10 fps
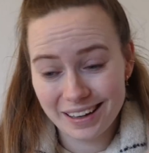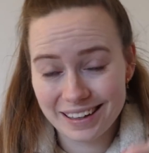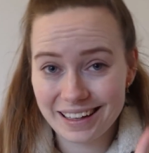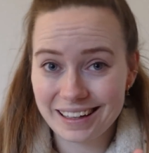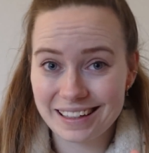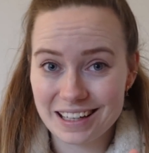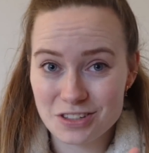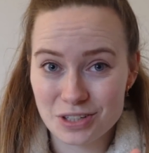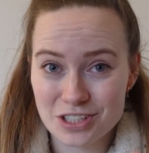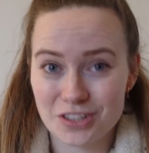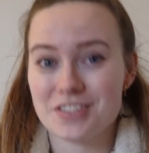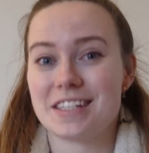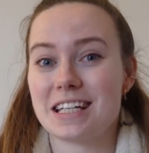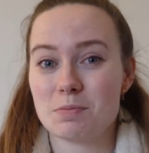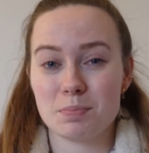Luckily I screenshotted
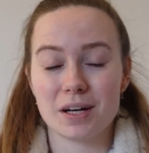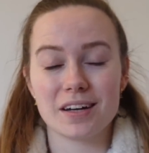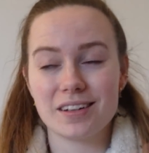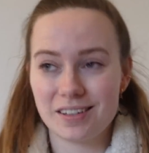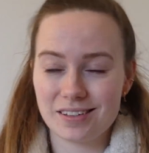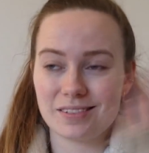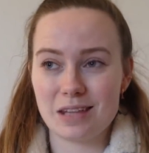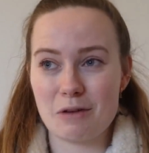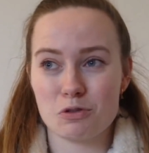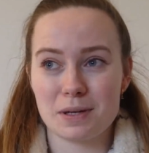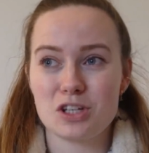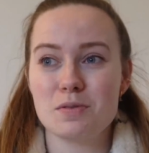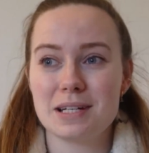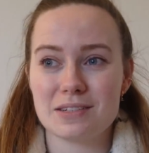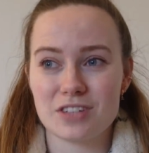it, but therefore my
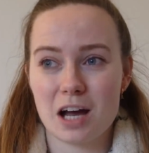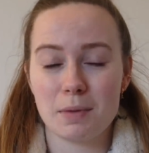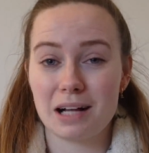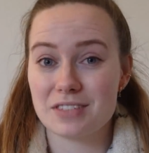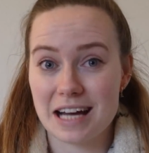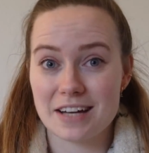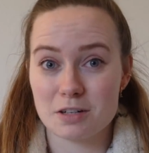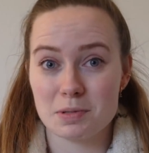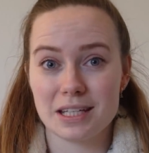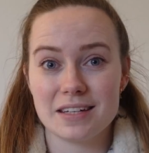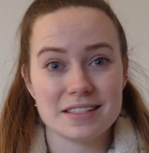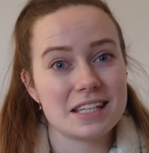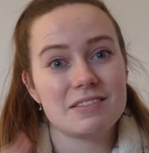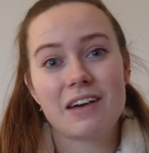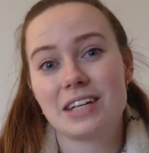cumulative time I'll have to add up at the end
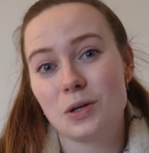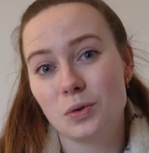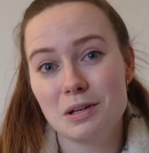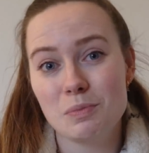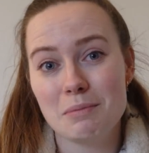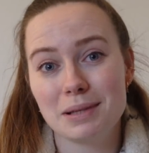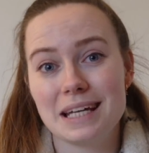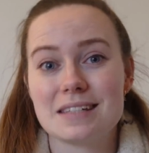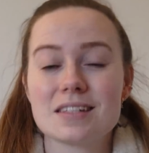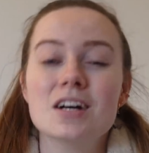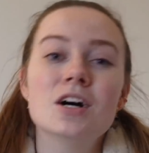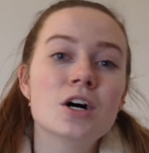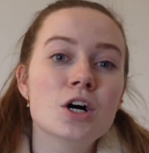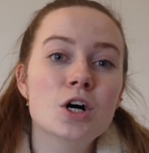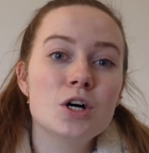instead of having it all in one place.
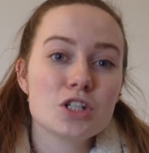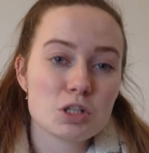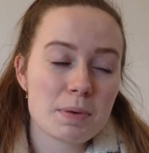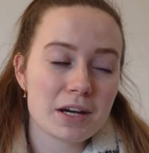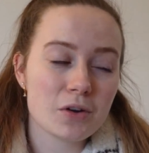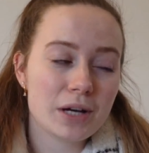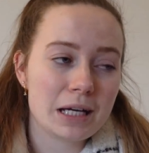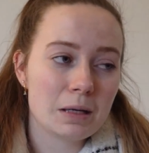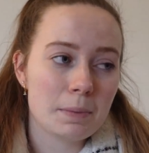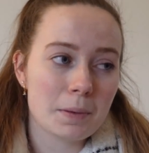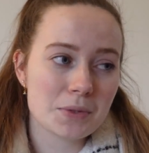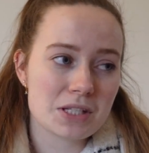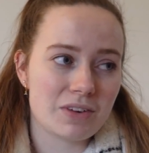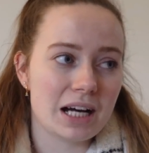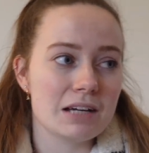Which is a bit annoying, but we'll
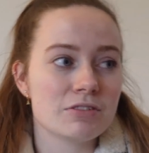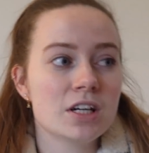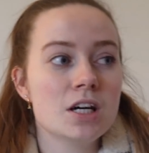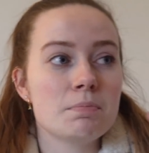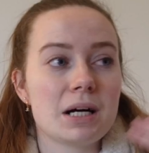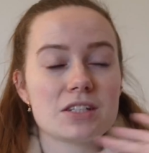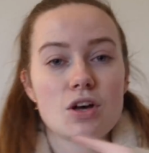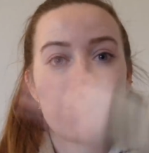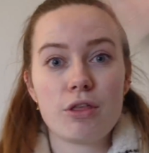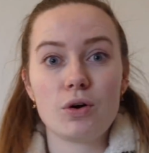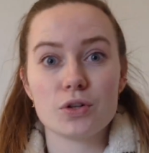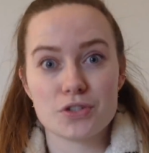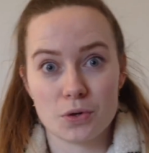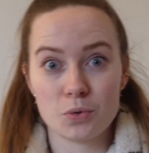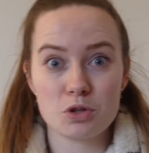survive. But thoughts
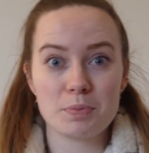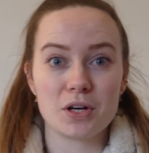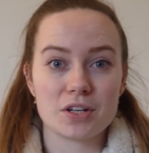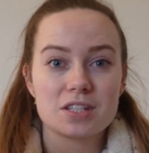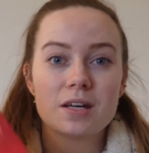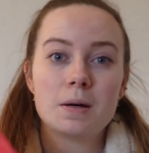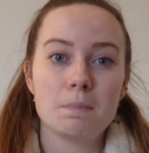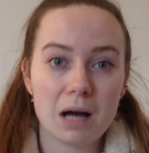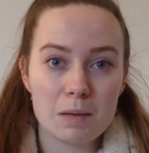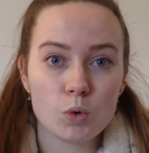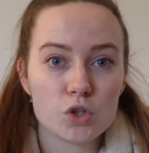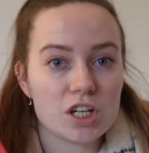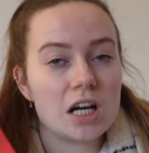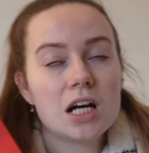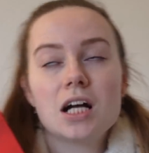on all the books. Mime
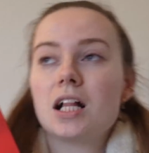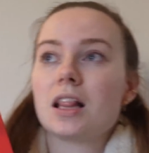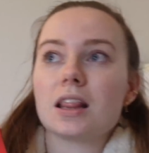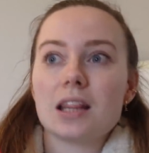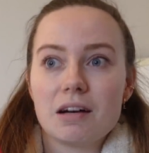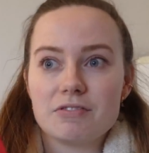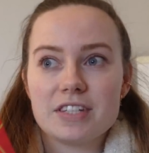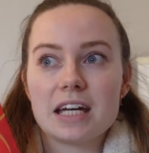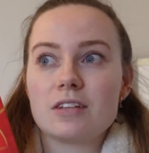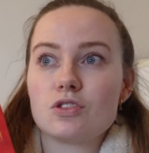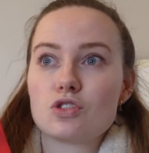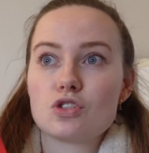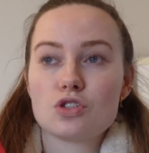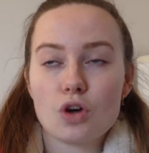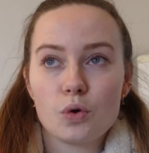order. Loved it.
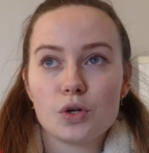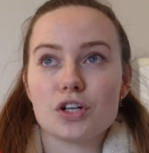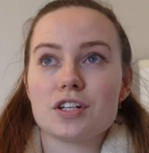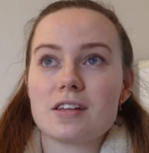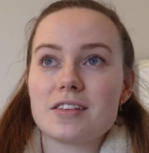So good.